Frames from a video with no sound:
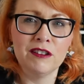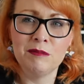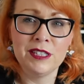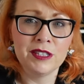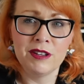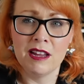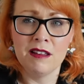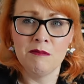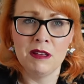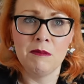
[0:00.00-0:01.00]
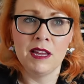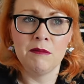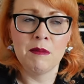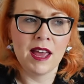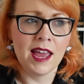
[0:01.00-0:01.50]
have been doing Me
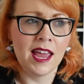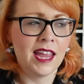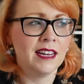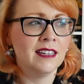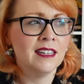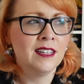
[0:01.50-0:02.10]
Made May, and